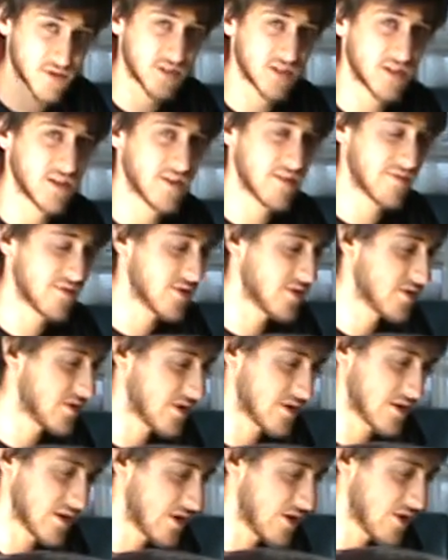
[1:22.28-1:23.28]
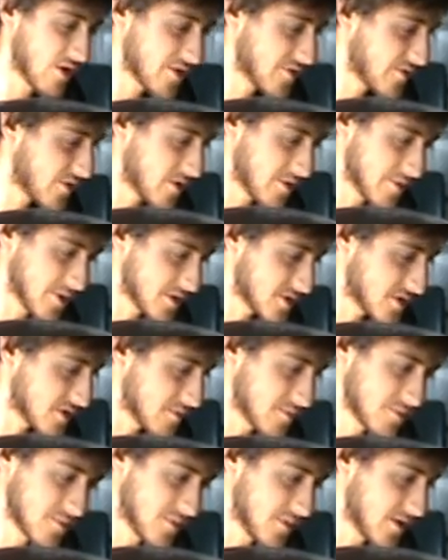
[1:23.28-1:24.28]
City. I've heard a lot of comments that
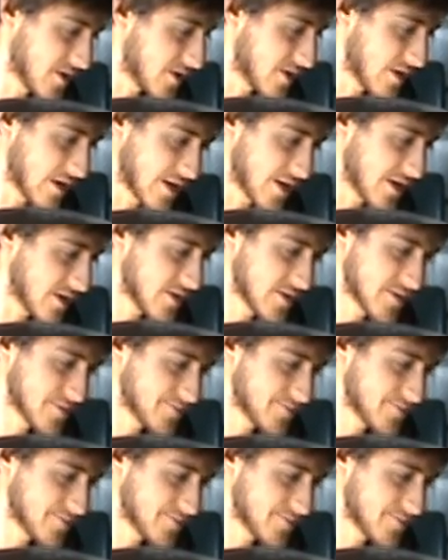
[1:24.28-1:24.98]
they're like.